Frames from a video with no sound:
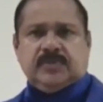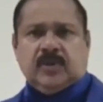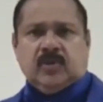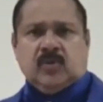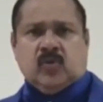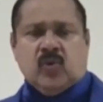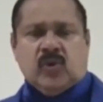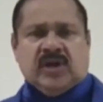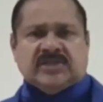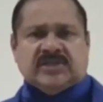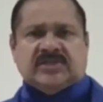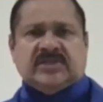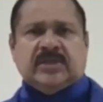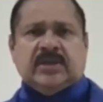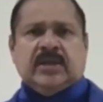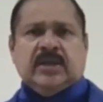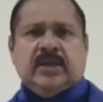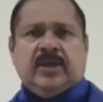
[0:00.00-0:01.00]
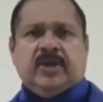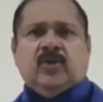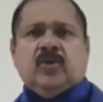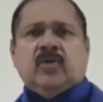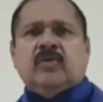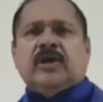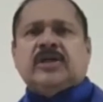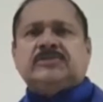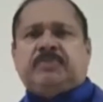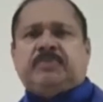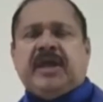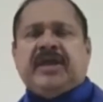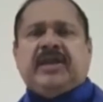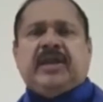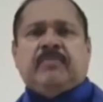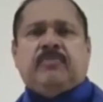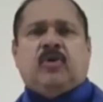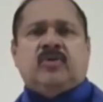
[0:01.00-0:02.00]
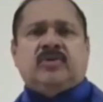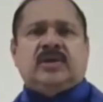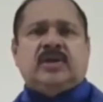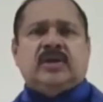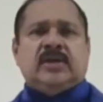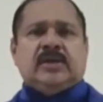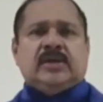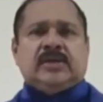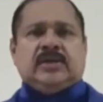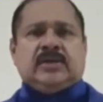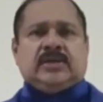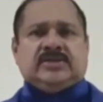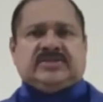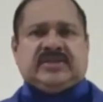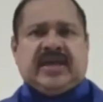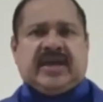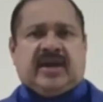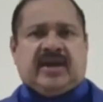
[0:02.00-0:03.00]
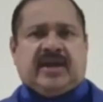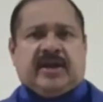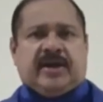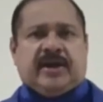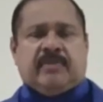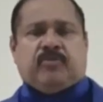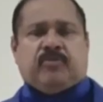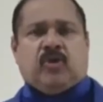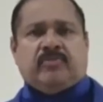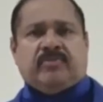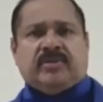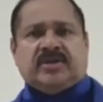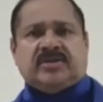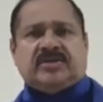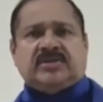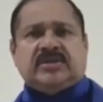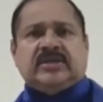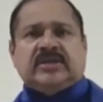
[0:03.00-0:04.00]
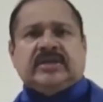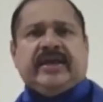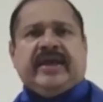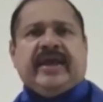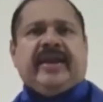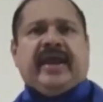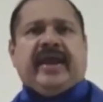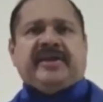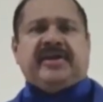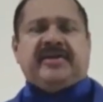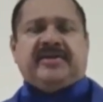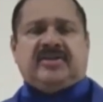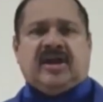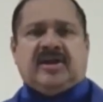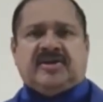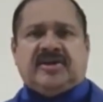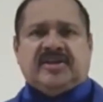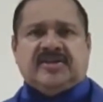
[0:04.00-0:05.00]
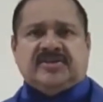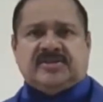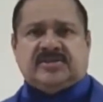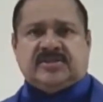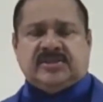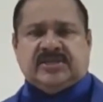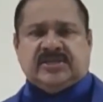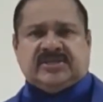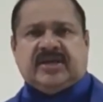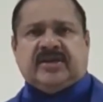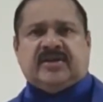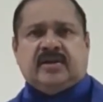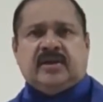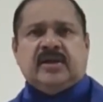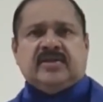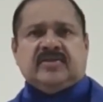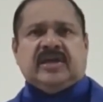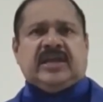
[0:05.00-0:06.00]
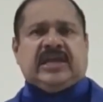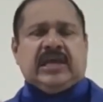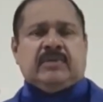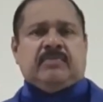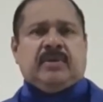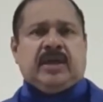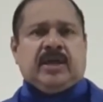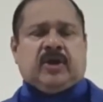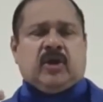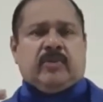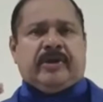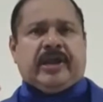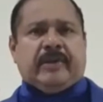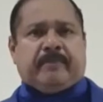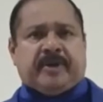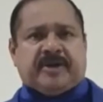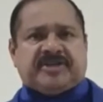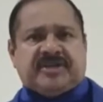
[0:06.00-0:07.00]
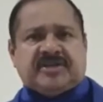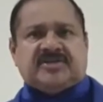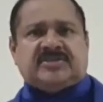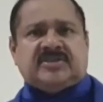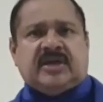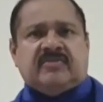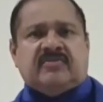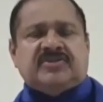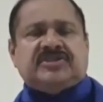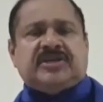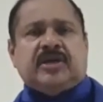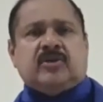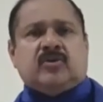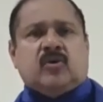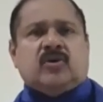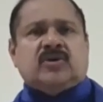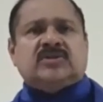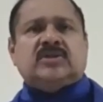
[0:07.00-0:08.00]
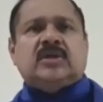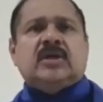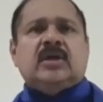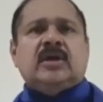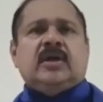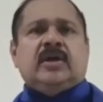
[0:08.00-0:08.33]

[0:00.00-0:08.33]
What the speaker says: who has explained about cyclical unemployment in 1930s. He said there can be economic depressions and which can cause